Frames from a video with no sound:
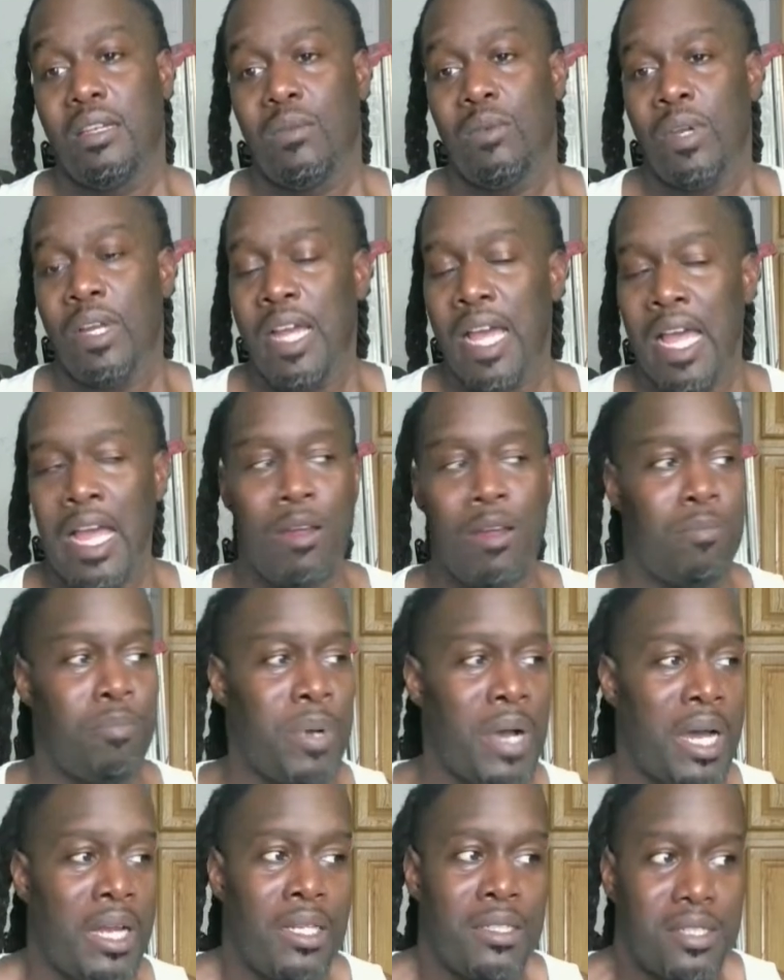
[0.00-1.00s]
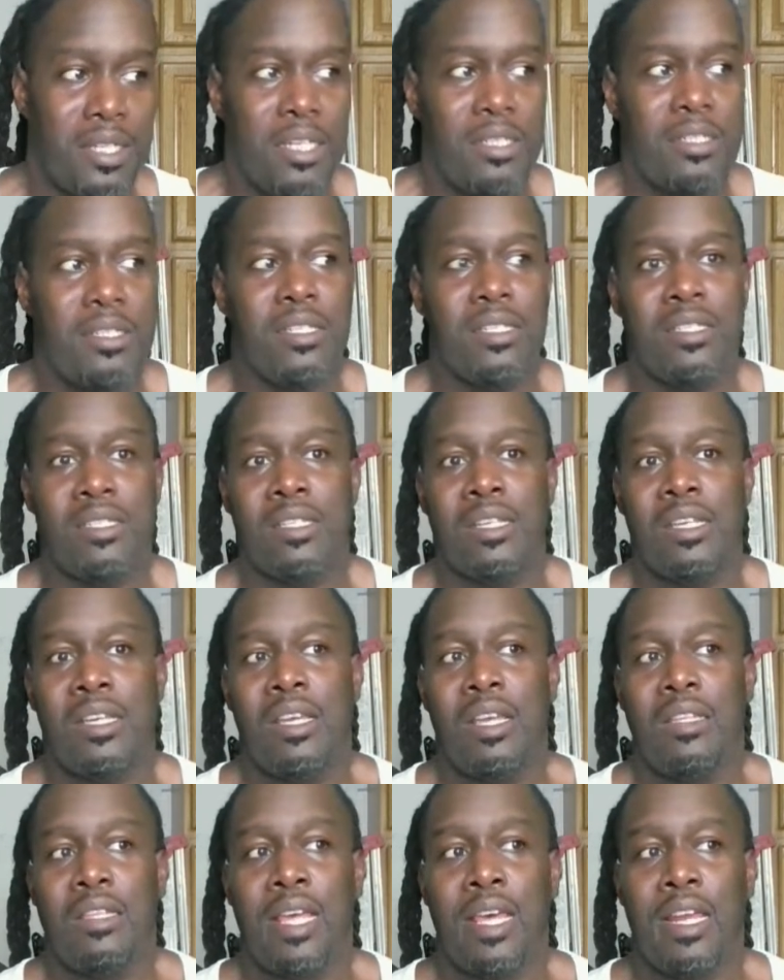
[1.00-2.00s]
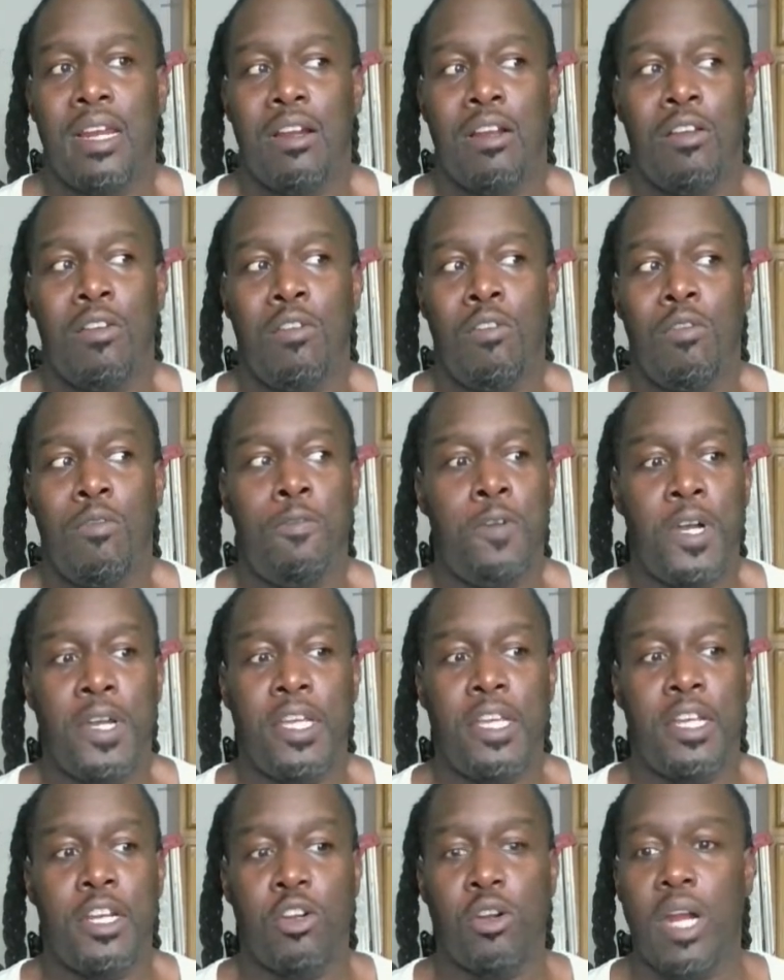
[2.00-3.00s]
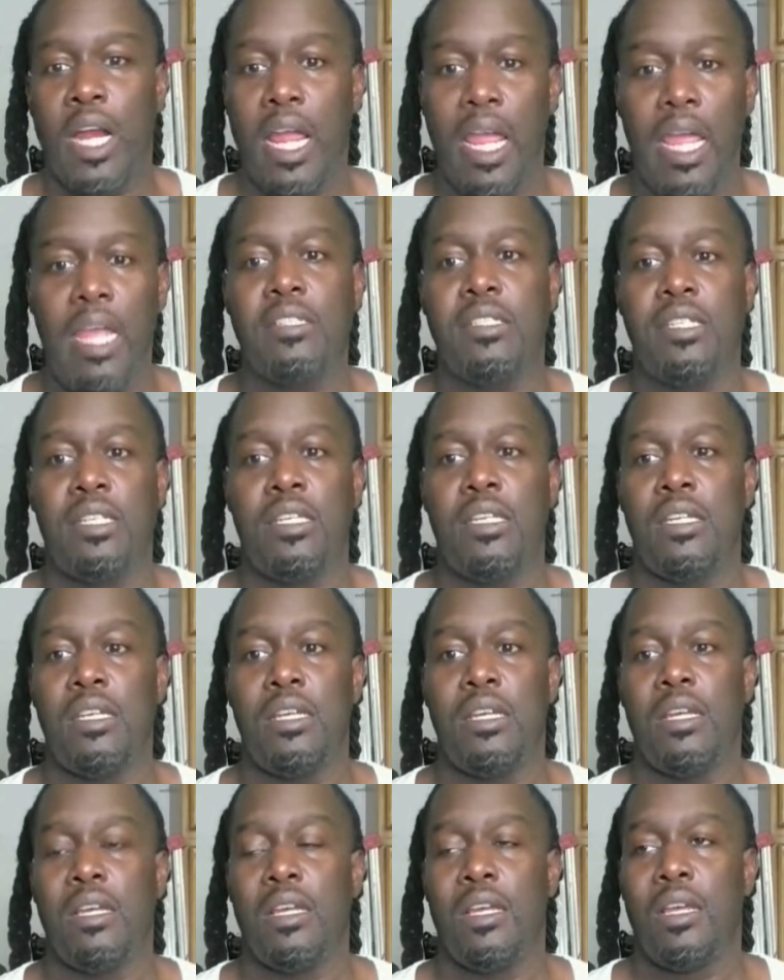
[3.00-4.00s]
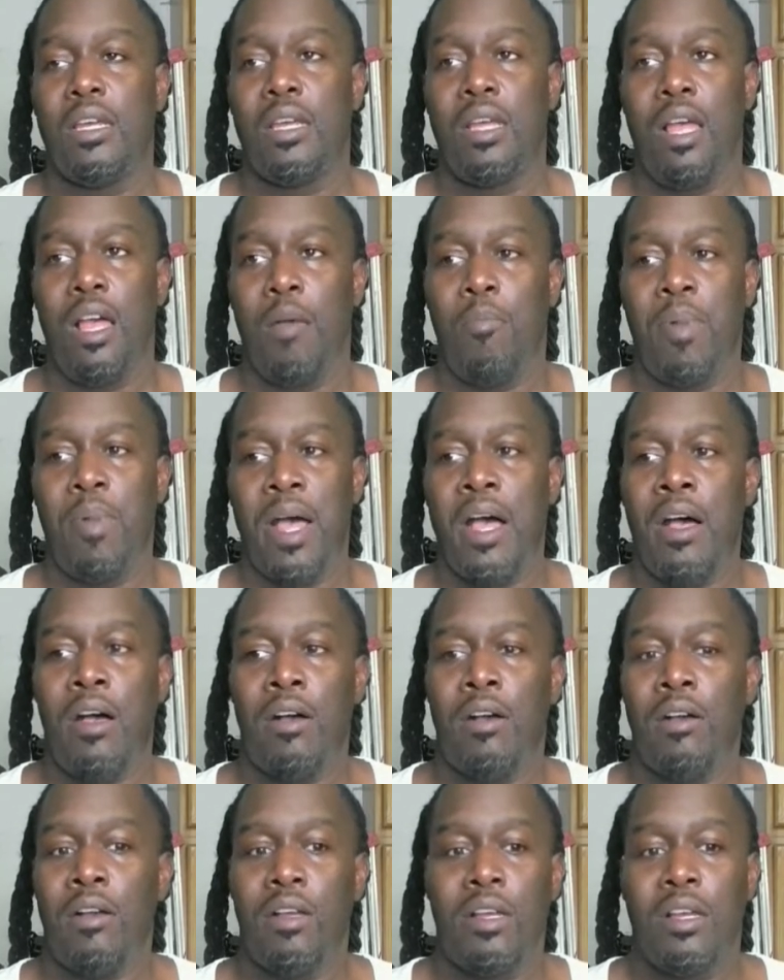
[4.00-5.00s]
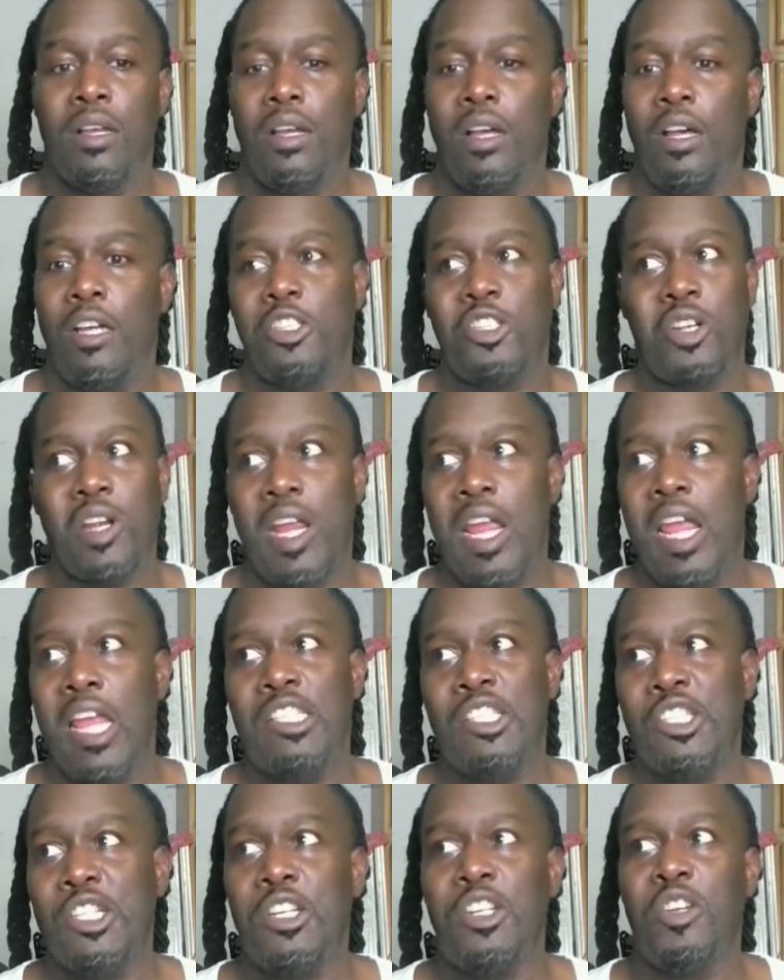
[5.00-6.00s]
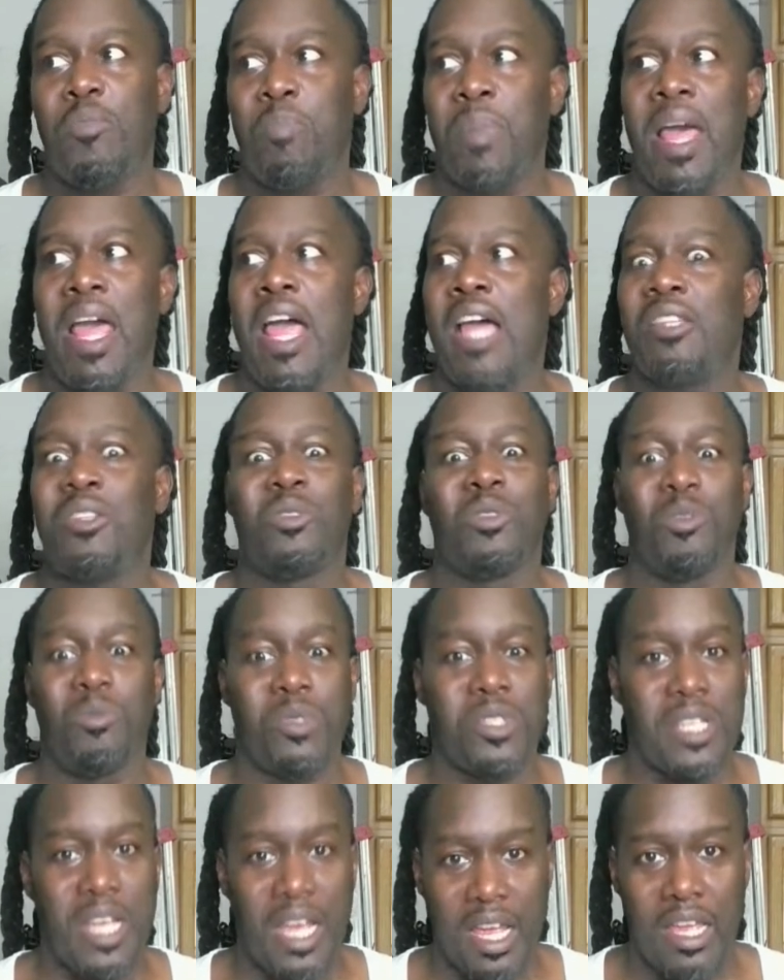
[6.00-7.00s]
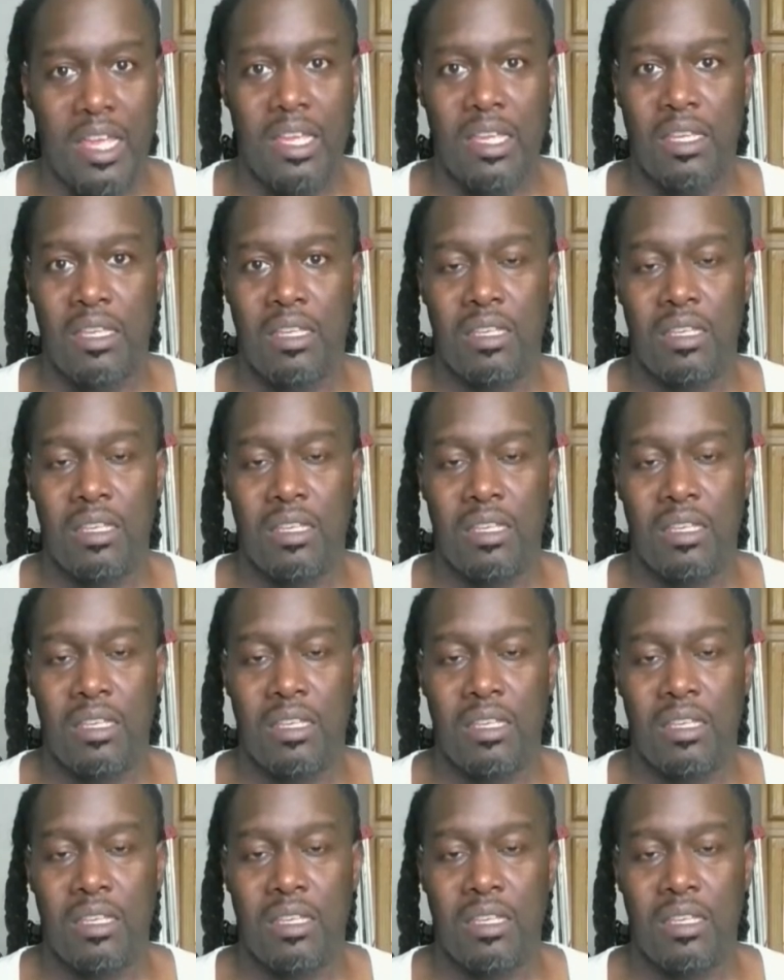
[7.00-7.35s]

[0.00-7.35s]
We got politicians that are go fucking crazy about a transgender bathroom sign.